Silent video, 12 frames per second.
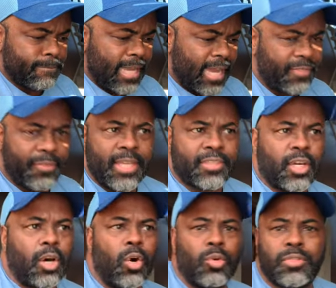I think the
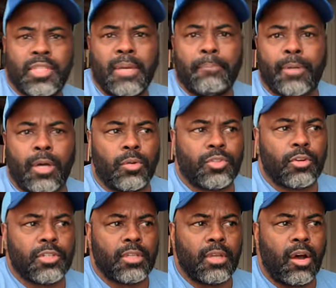whole tip culture
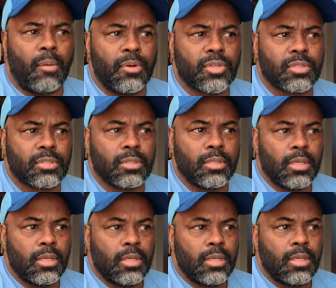is almost
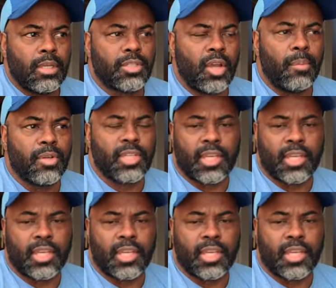it's almost